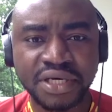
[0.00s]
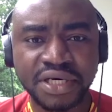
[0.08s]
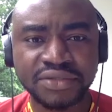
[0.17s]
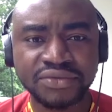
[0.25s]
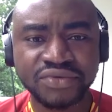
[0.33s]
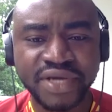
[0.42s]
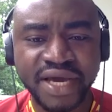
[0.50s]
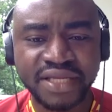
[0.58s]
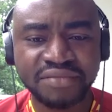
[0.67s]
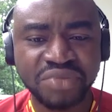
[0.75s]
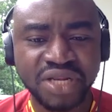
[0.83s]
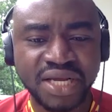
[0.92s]

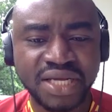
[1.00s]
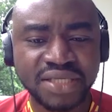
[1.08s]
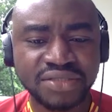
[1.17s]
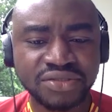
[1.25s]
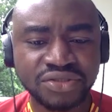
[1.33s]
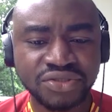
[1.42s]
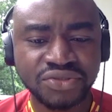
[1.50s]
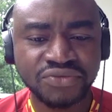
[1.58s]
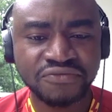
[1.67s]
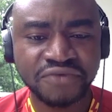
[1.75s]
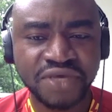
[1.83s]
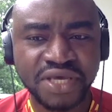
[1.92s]
Tonight, Milan,
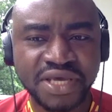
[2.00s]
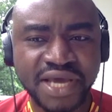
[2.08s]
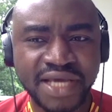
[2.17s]
Juve.